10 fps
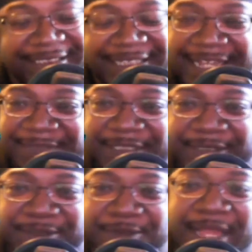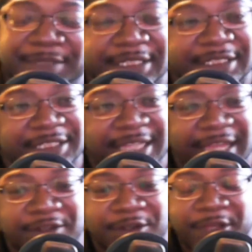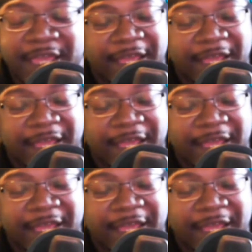Y'all guys been subscribing to the channel.